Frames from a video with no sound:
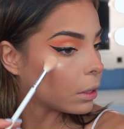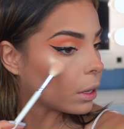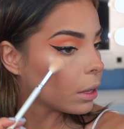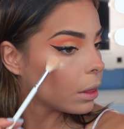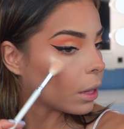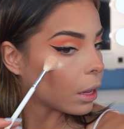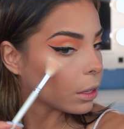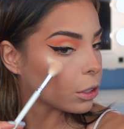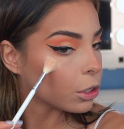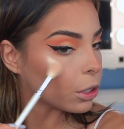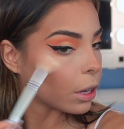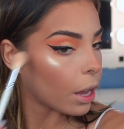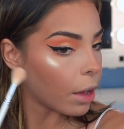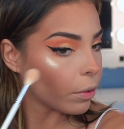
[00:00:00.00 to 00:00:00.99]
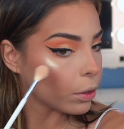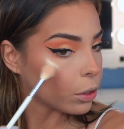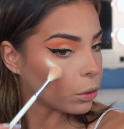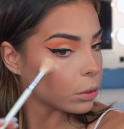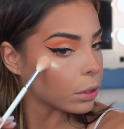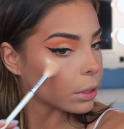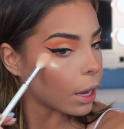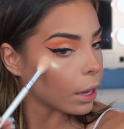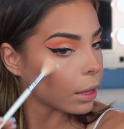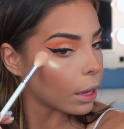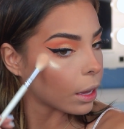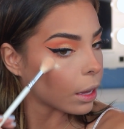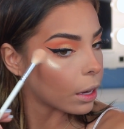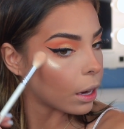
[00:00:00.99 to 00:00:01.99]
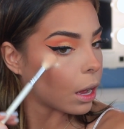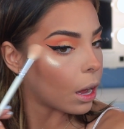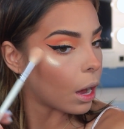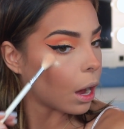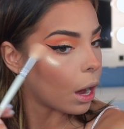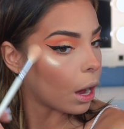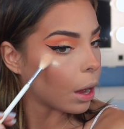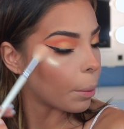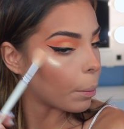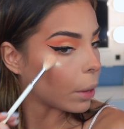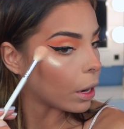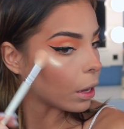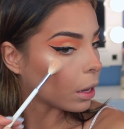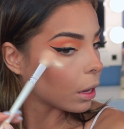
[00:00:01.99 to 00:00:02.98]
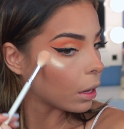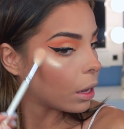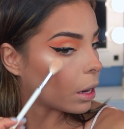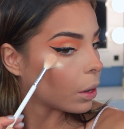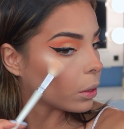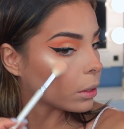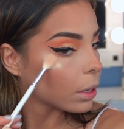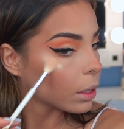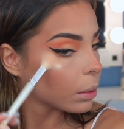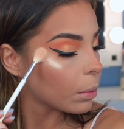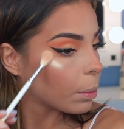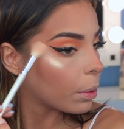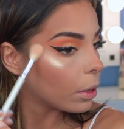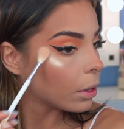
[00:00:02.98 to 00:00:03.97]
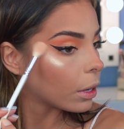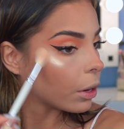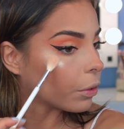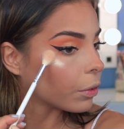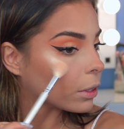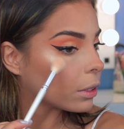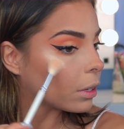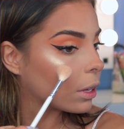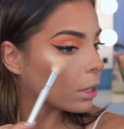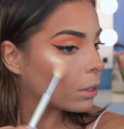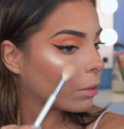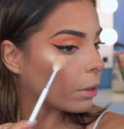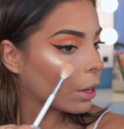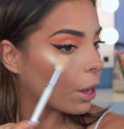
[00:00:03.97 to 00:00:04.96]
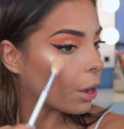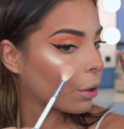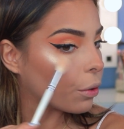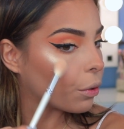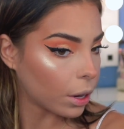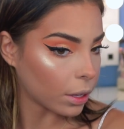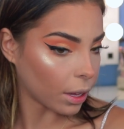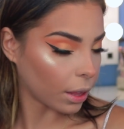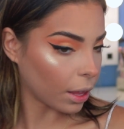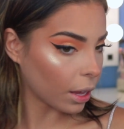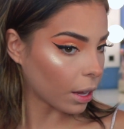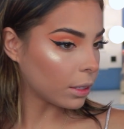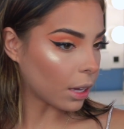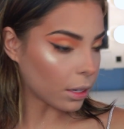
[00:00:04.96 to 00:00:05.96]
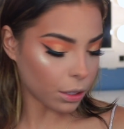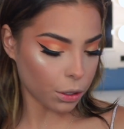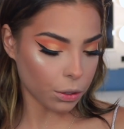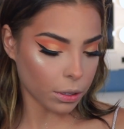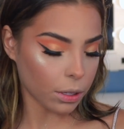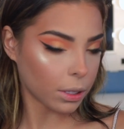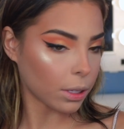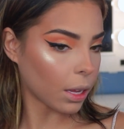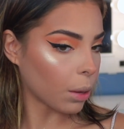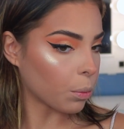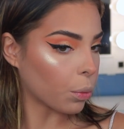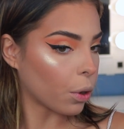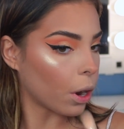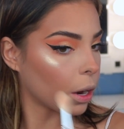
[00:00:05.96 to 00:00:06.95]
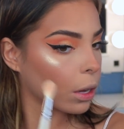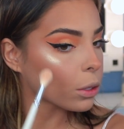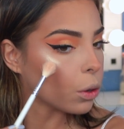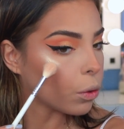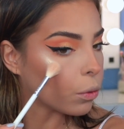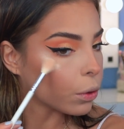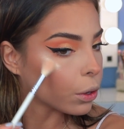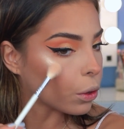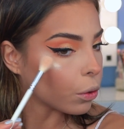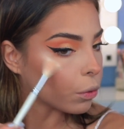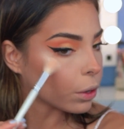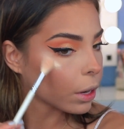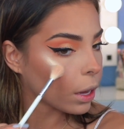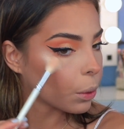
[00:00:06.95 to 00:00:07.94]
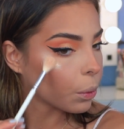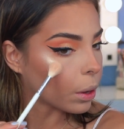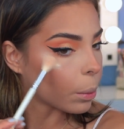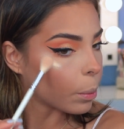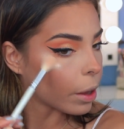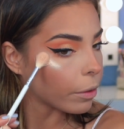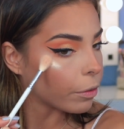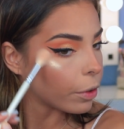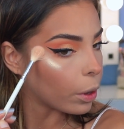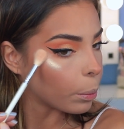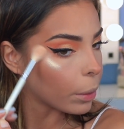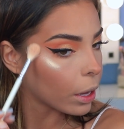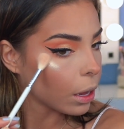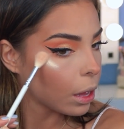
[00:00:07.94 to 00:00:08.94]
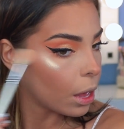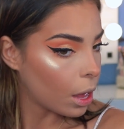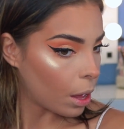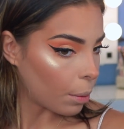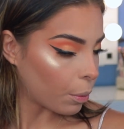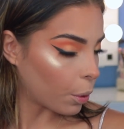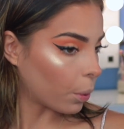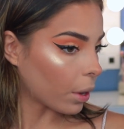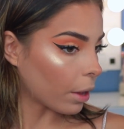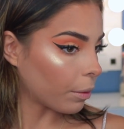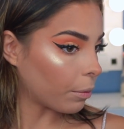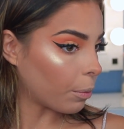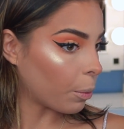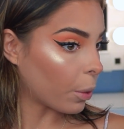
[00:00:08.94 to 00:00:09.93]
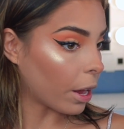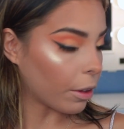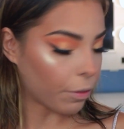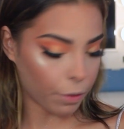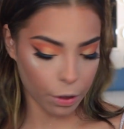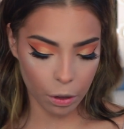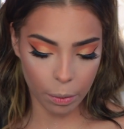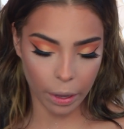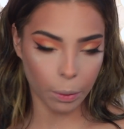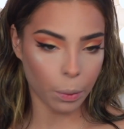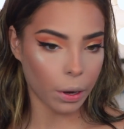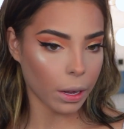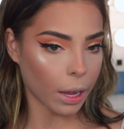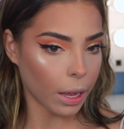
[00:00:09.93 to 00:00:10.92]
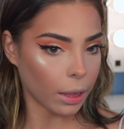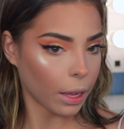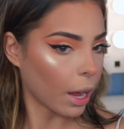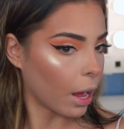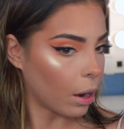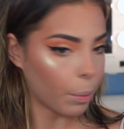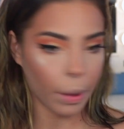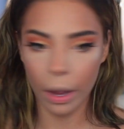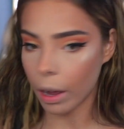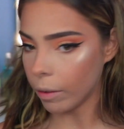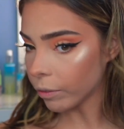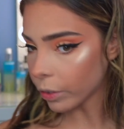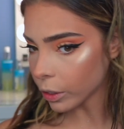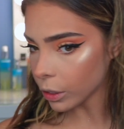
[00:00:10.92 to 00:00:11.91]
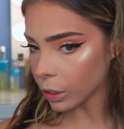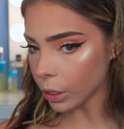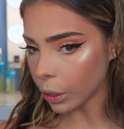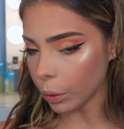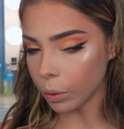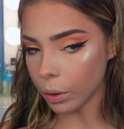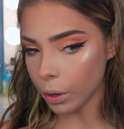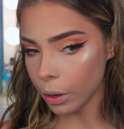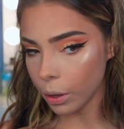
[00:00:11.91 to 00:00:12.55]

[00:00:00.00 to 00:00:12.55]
did that shit. I haven't used this highlight in a hot minute, and I was like, let me pull it out for today's video, because I like tend to use the same products over and over again when I'm not filming, but when I film, I want to get like out of my comfort zone.